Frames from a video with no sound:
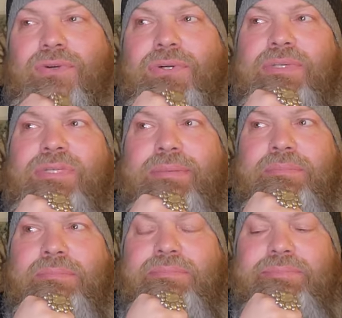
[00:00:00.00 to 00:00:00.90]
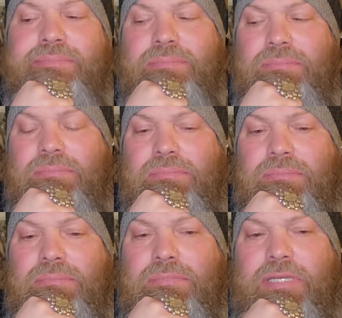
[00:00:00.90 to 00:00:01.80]
course, I'm
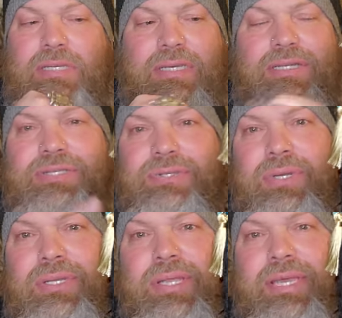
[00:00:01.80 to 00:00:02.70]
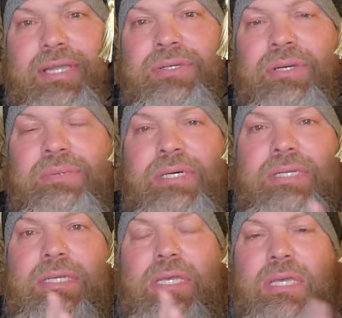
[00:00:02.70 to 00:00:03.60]
gonna struggle like I knew I
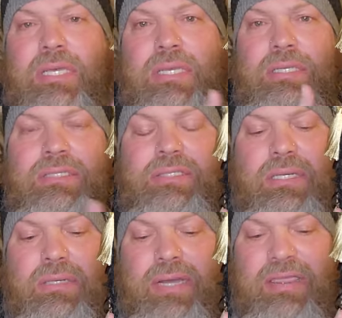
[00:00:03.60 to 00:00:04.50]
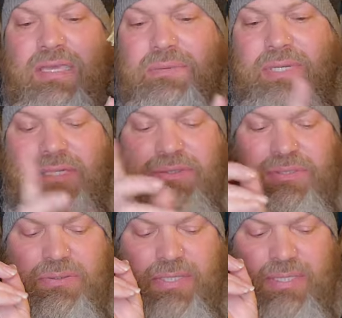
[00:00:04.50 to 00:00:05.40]
would. So I think what I'll
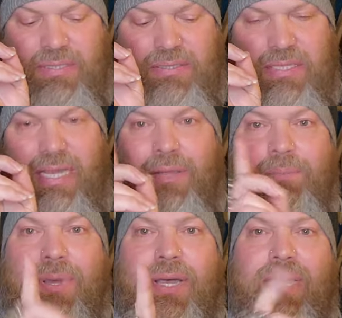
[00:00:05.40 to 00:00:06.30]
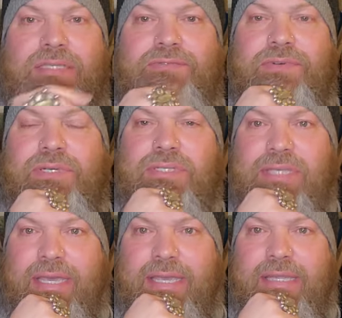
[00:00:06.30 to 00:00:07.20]
do is I'll pause for a
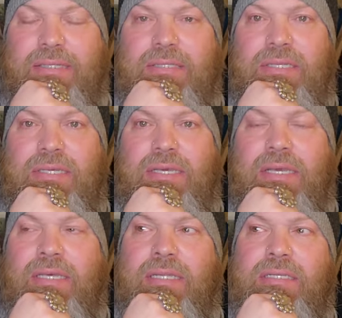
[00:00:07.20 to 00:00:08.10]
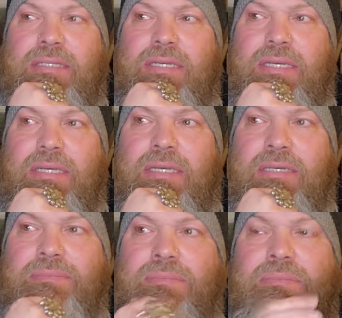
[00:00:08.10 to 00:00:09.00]
second and
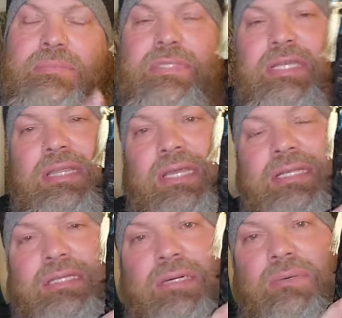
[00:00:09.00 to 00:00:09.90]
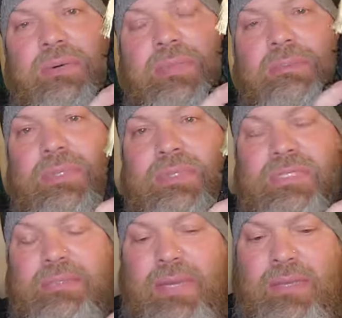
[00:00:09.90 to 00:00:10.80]
um, it's not that I don't want people to
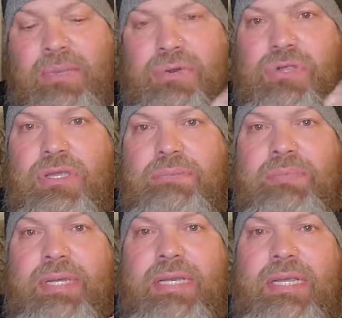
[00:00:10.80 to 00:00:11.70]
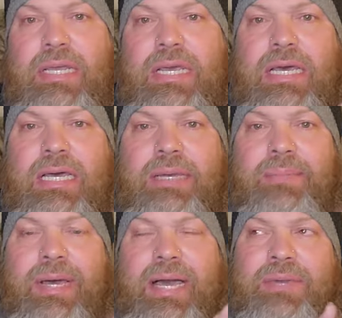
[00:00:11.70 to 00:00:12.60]
see my emotion, but
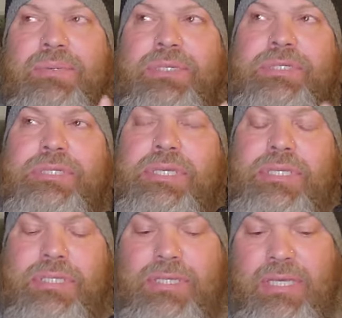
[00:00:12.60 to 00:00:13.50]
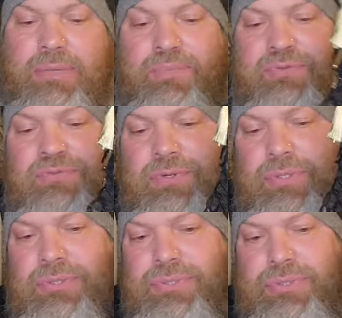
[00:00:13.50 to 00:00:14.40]
um, I would um,
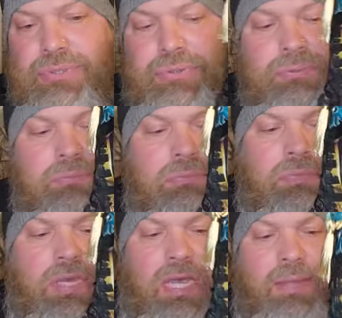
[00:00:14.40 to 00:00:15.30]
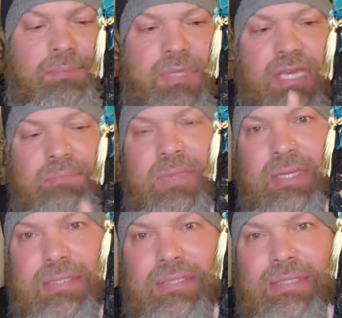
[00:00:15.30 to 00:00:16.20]
prefer to um, keep
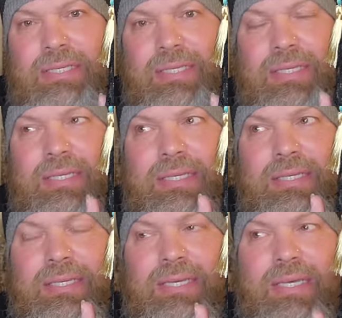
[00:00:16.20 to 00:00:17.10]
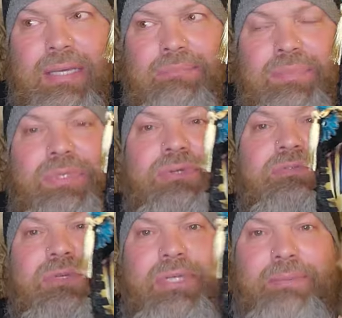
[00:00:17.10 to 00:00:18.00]
this um,
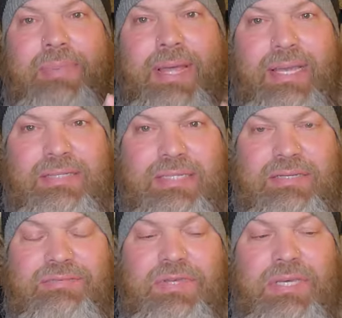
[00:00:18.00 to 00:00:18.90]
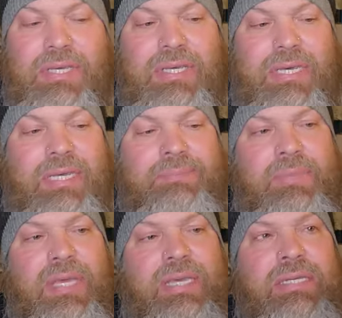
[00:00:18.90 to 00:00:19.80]
beautiful and positive.
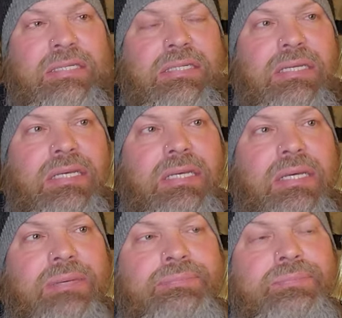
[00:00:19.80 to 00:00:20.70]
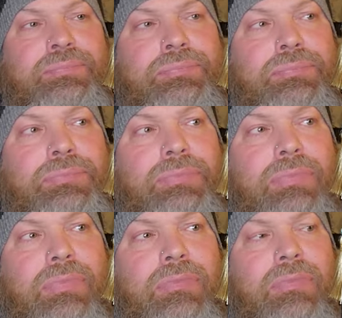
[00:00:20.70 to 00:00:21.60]
Um, and
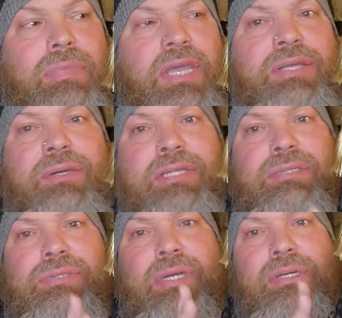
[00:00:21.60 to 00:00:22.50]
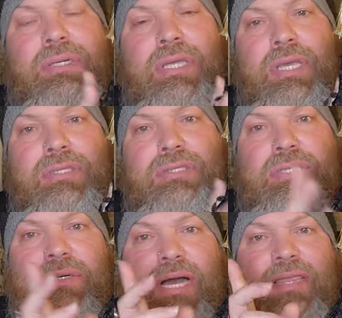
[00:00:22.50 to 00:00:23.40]
I knew I'd struggle.
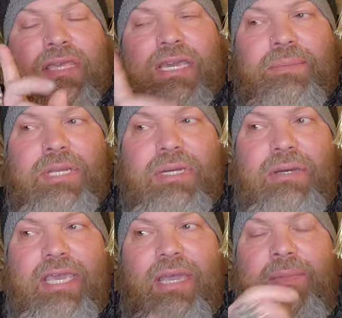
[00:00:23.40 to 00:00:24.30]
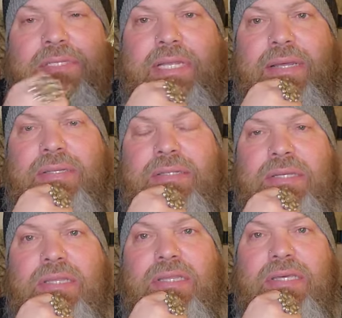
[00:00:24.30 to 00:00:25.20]
So I think I'm going to go camera down.
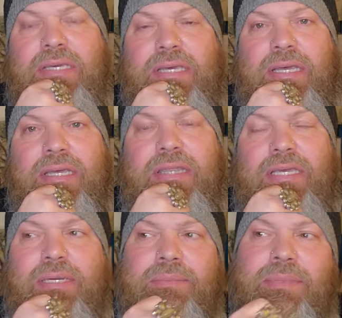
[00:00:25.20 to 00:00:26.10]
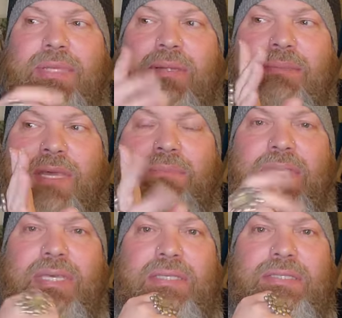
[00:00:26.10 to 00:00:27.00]
I think, I think I'm, it might
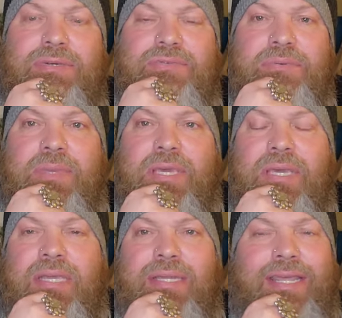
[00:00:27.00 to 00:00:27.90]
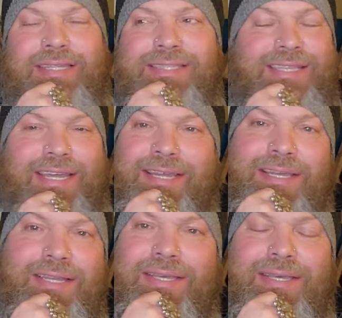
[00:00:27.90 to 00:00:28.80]
be easier for me. And it's not a,